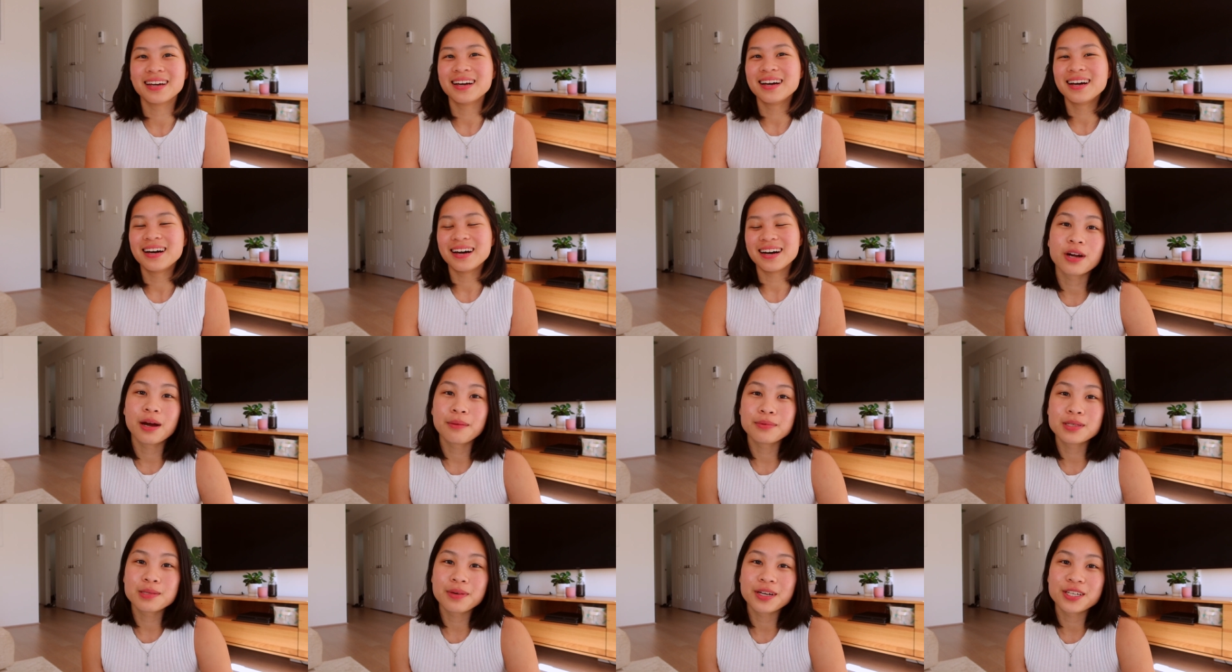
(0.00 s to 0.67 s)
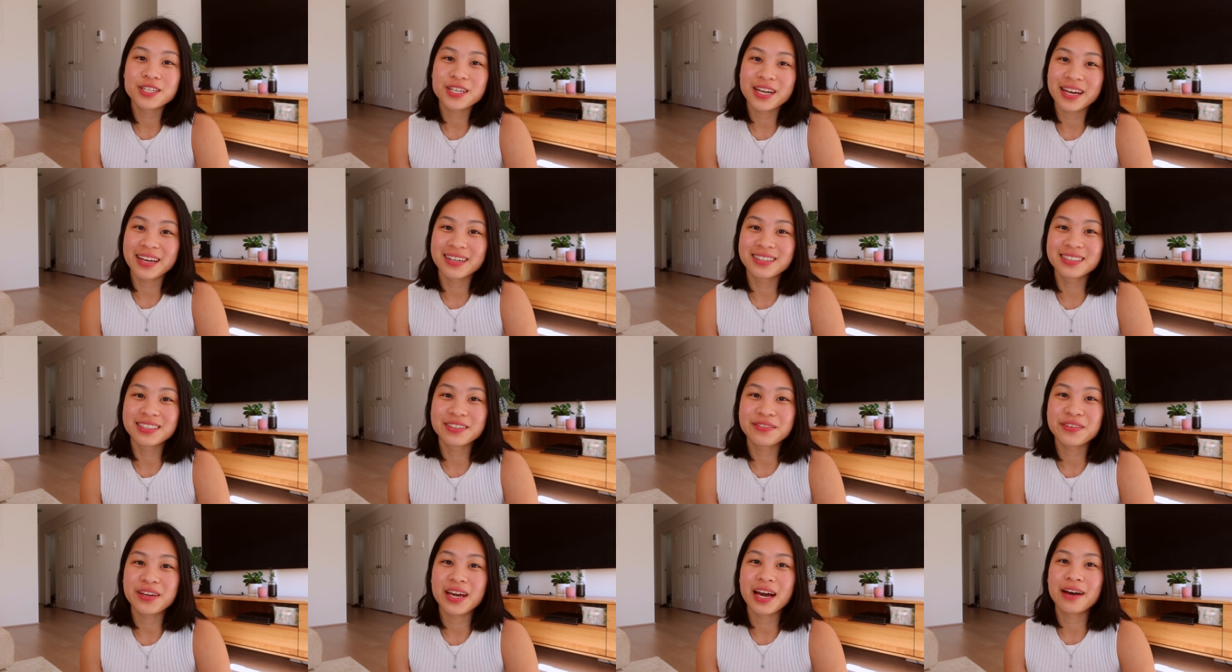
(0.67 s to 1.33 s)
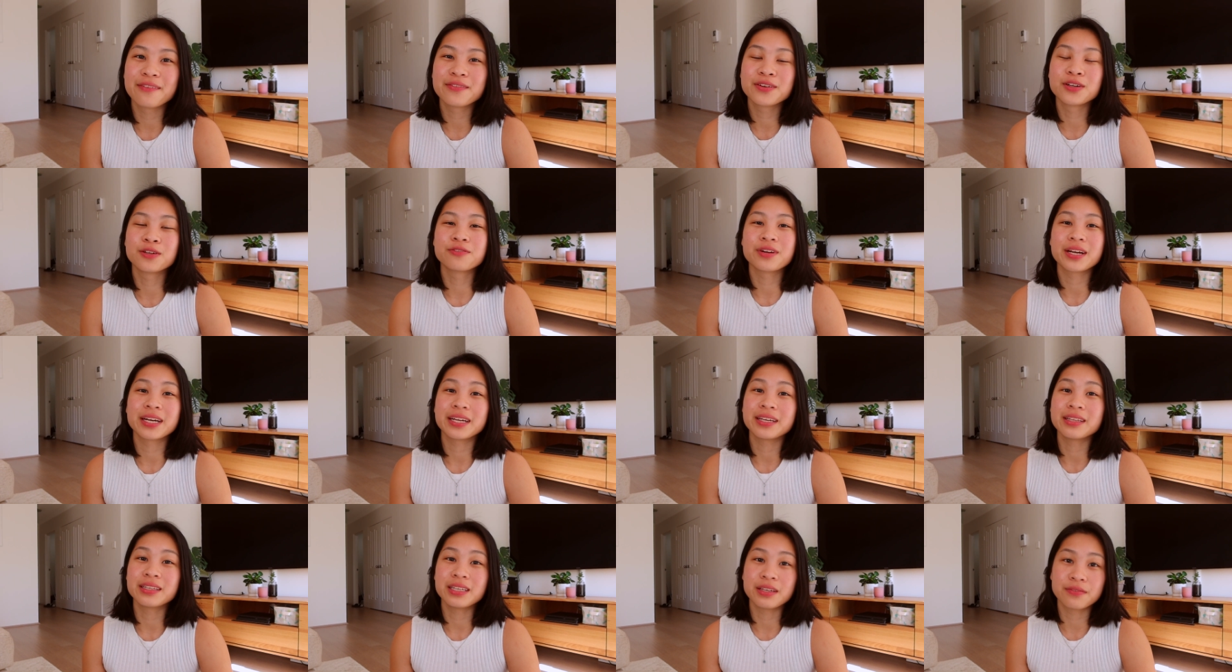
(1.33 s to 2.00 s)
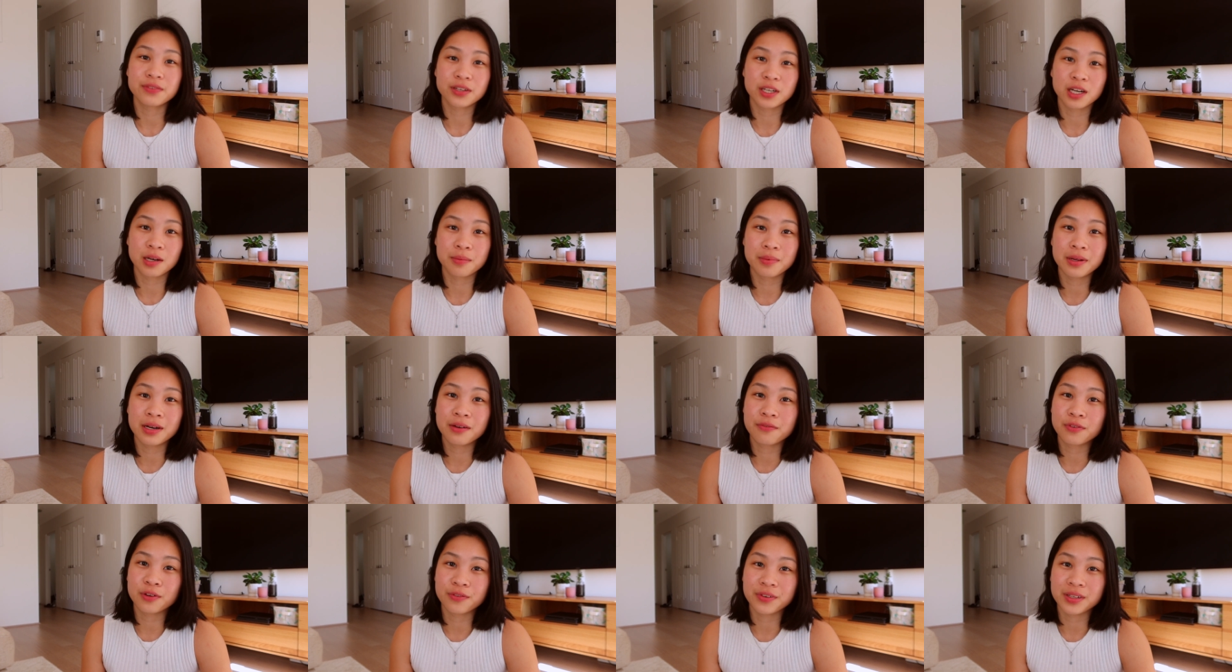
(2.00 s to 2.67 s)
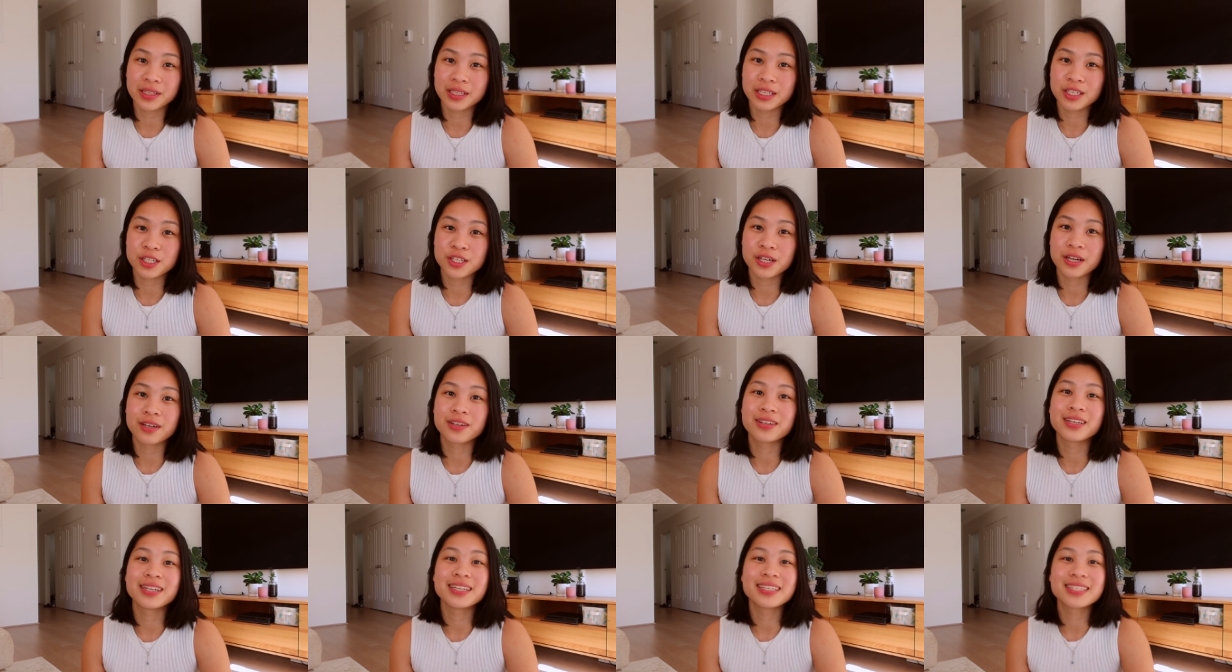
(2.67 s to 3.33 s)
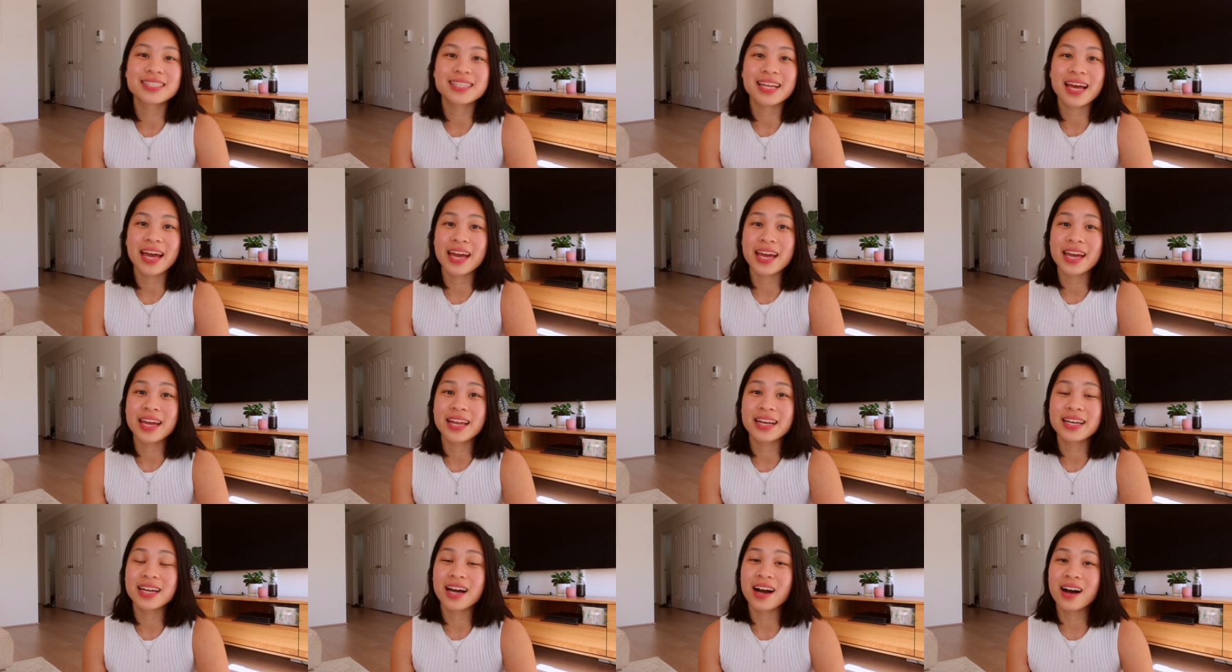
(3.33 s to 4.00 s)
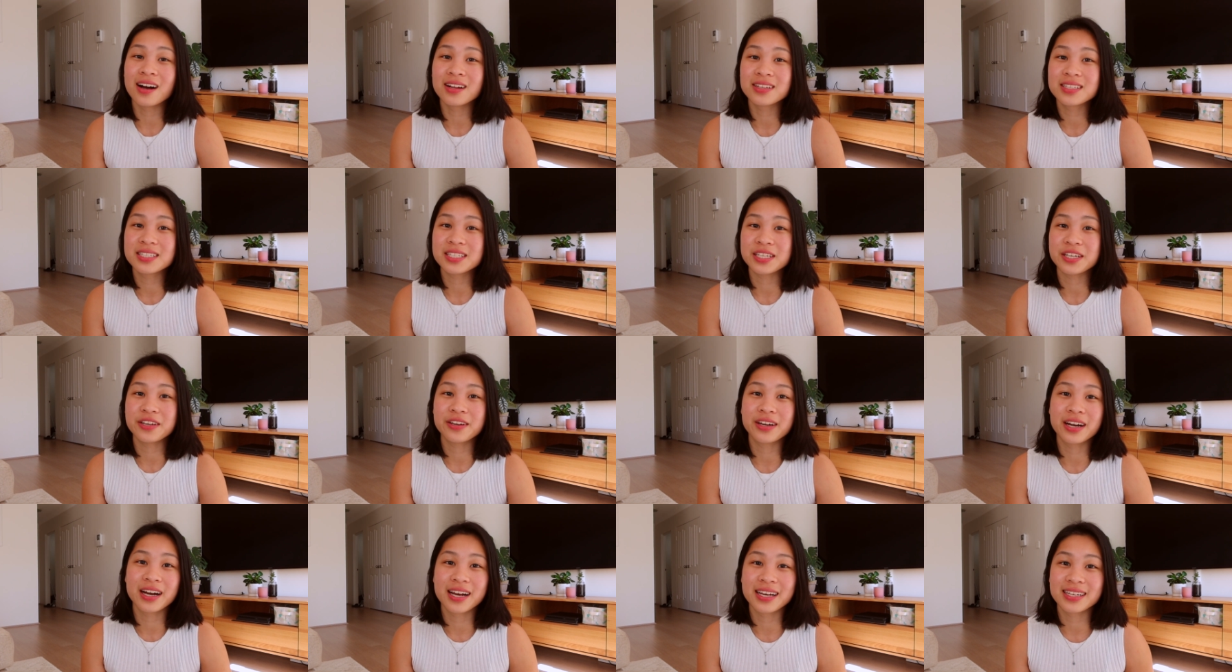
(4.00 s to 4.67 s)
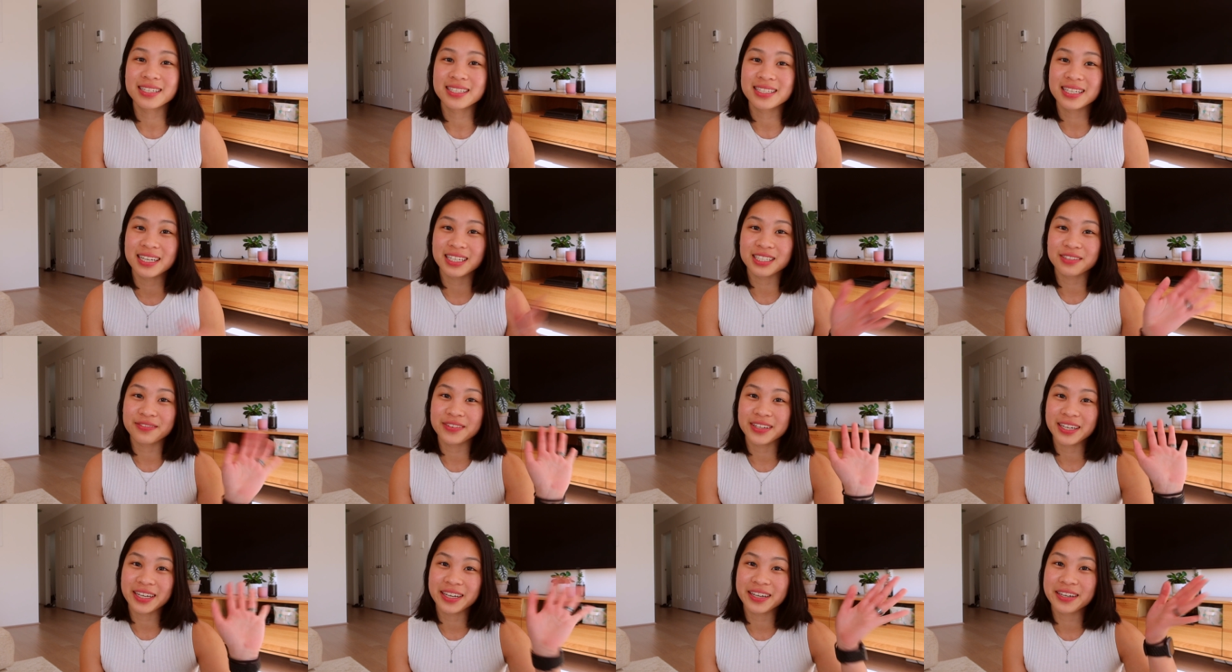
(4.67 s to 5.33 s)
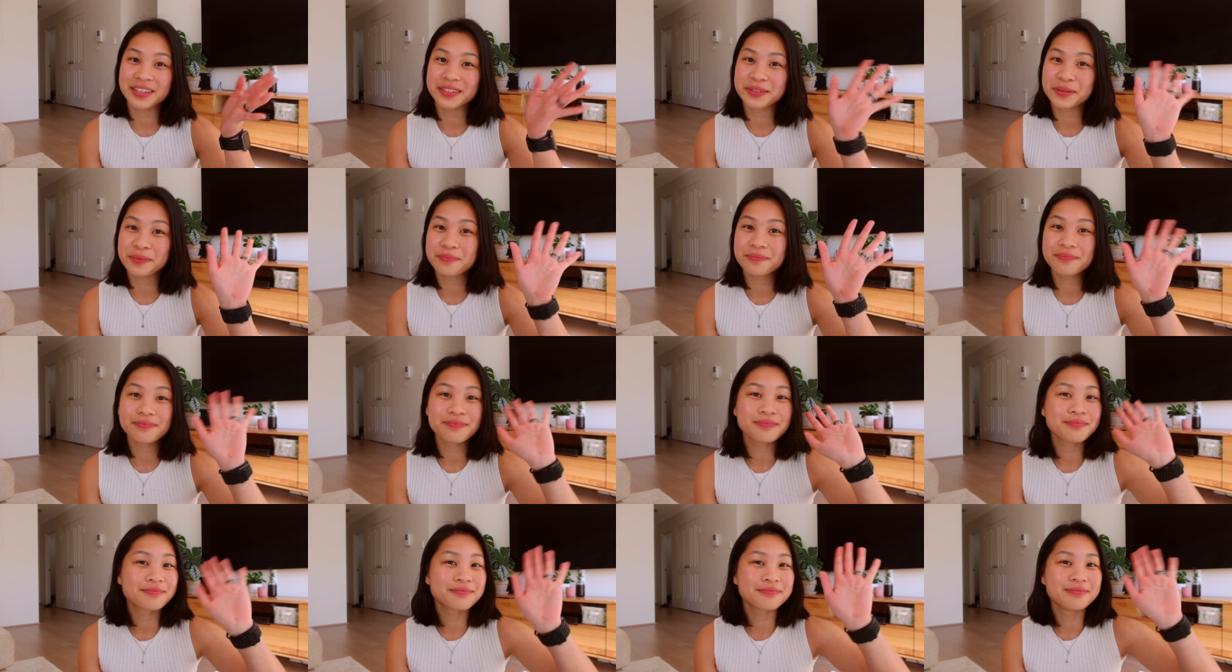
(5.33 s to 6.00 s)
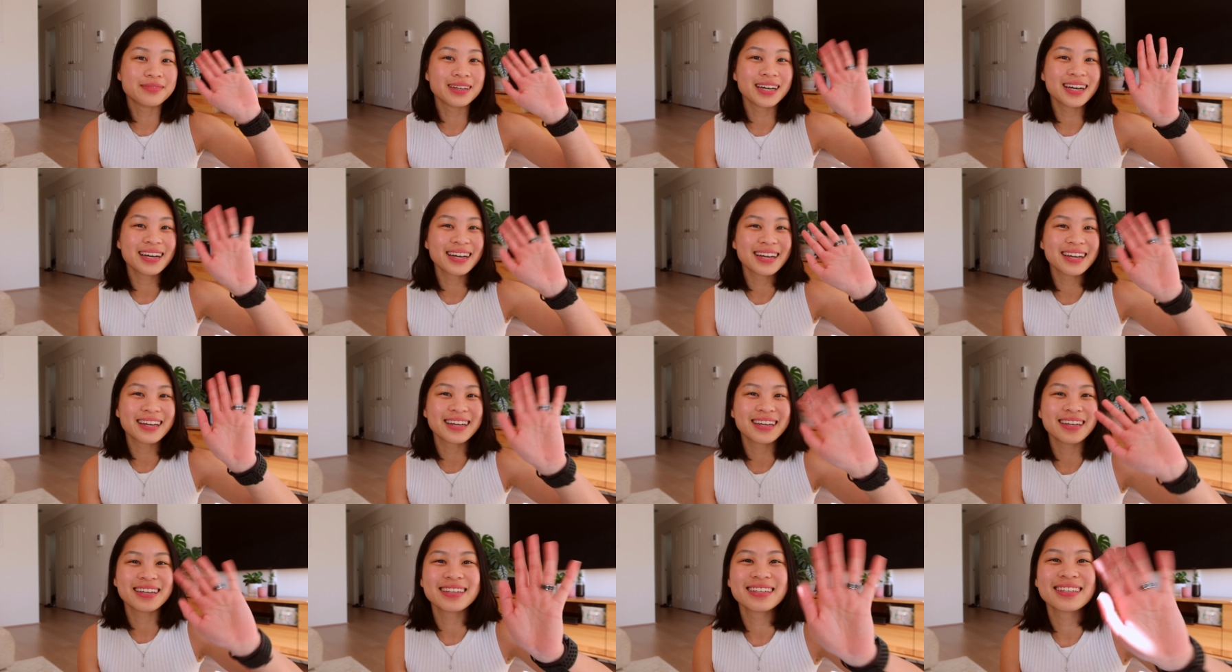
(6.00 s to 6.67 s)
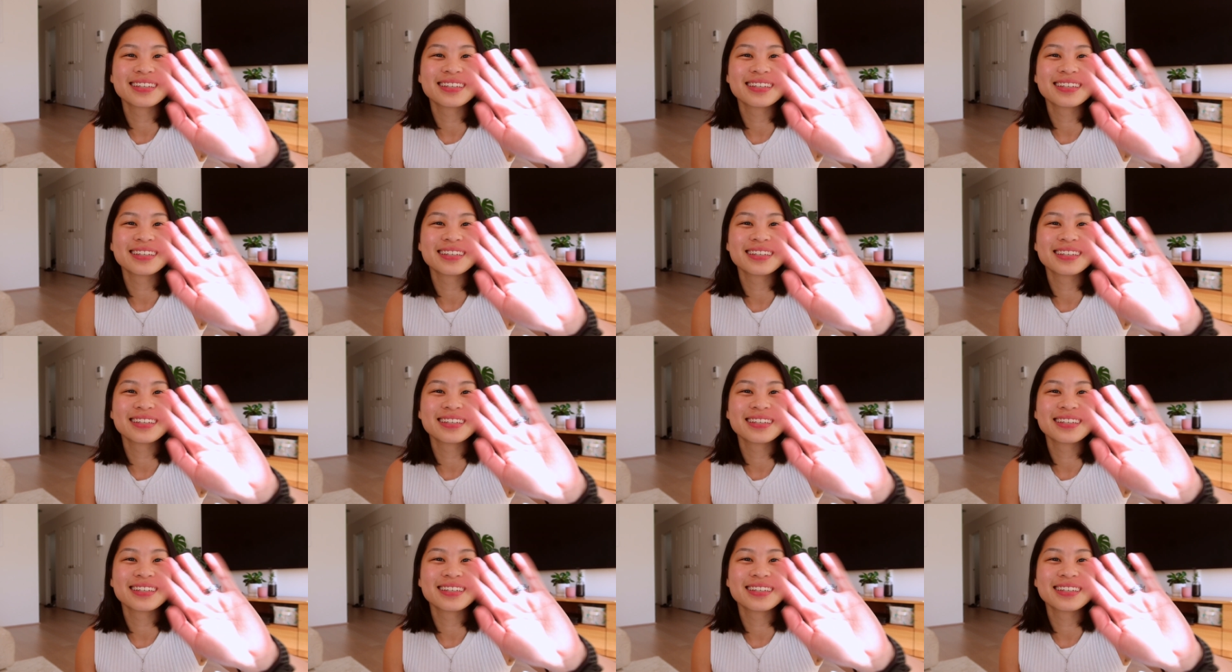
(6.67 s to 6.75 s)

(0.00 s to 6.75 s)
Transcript: Subscribe to my channel if you haven't already. Leave a comment if you're feeling generous, and I'll see you guys next video. Bye.